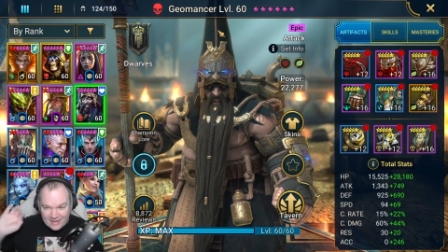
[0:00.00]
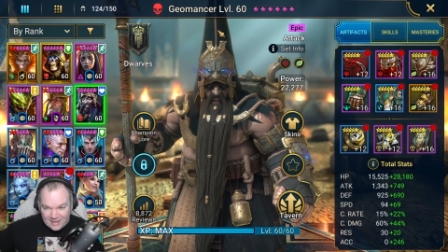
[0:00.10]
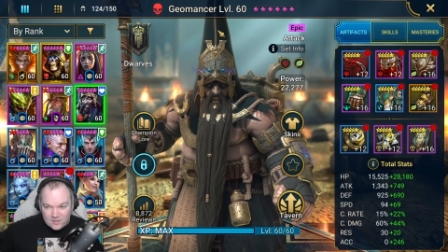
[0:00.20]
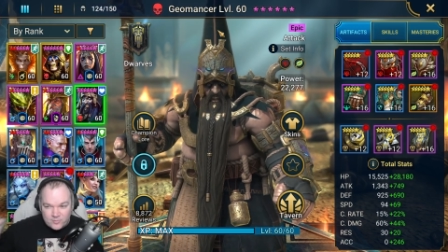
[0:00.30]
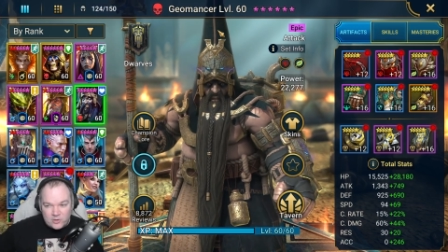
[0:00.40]

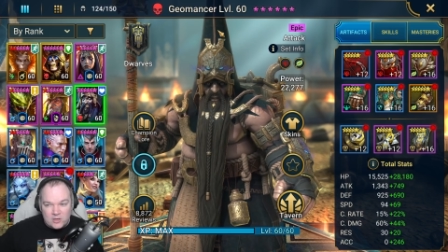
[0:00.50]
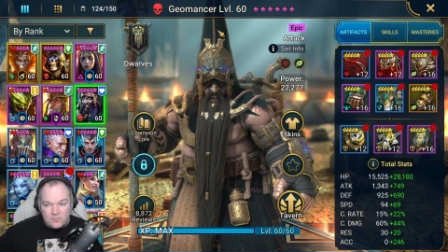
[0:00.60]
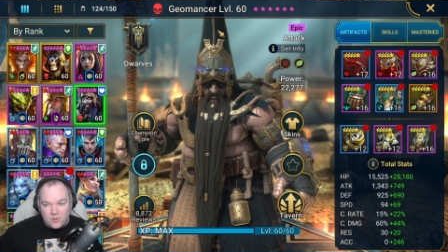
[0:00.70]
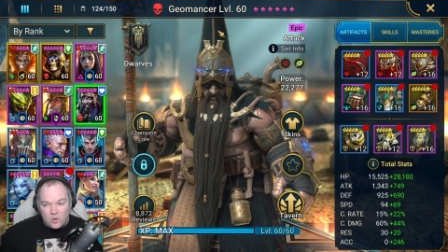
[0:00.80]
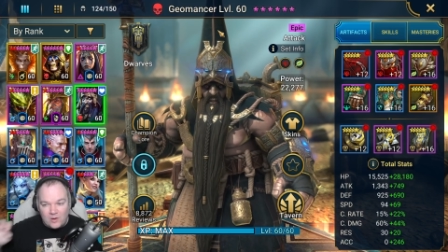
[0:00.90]
am putting a
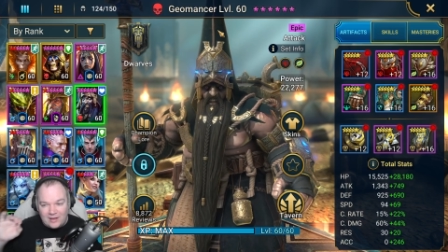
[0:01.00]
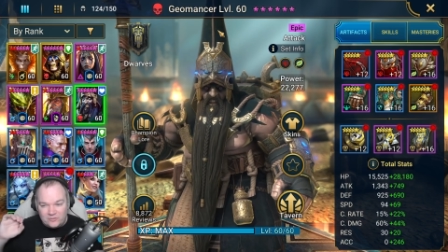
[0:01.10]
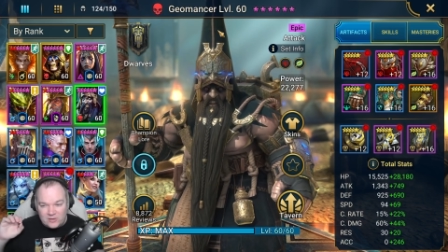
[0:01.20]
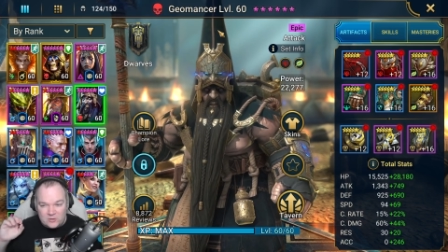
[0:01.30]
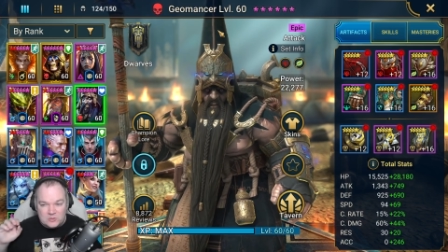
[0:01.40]
poll out
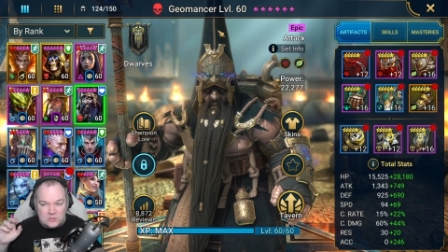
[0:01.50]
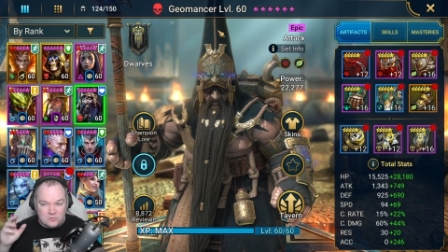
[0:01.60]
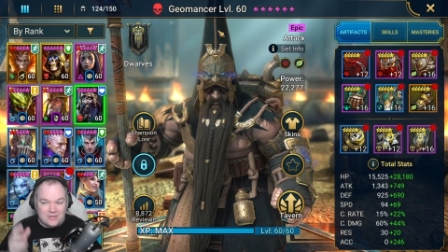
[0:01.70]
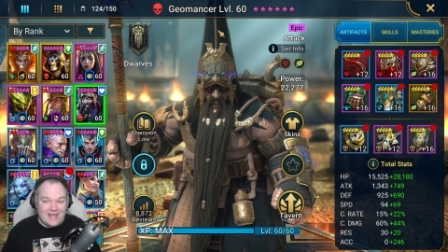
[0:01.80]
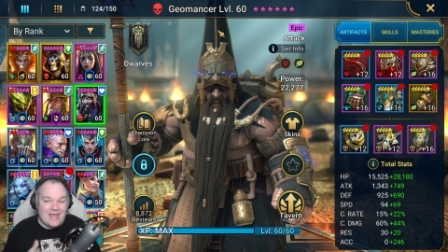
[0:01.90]
there to
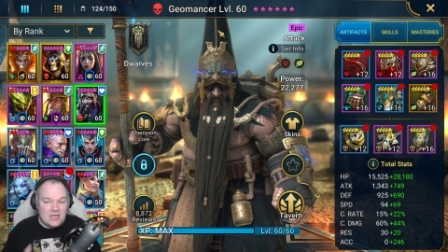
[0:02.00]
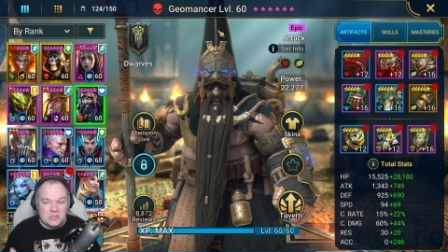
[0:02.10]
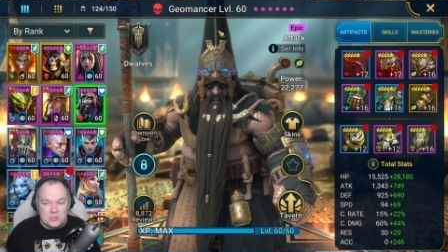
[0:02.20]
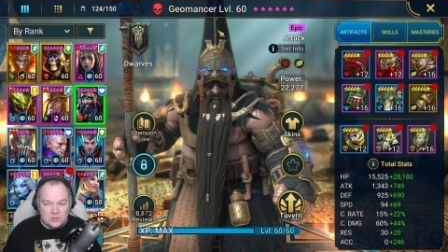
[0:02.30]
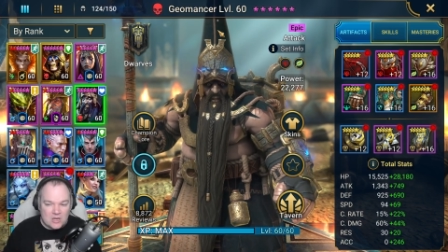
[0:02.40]

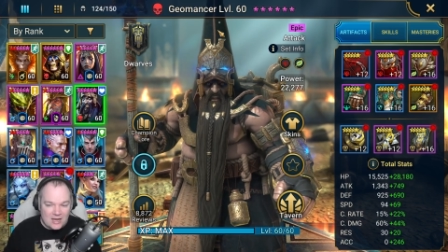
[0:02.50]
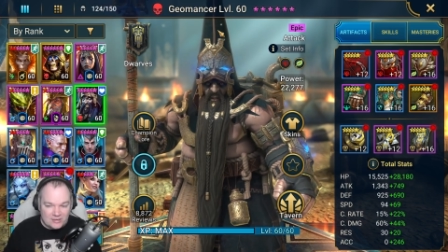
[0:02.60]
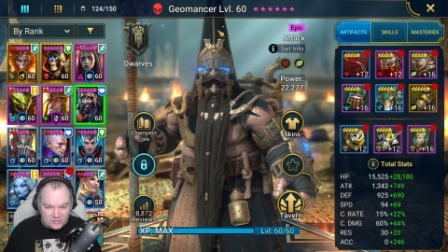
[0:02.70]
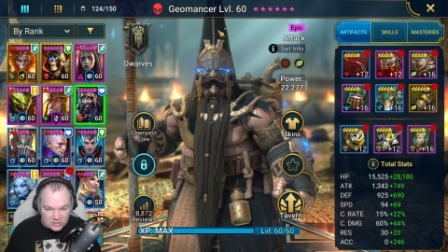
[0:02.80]
gauge your guys'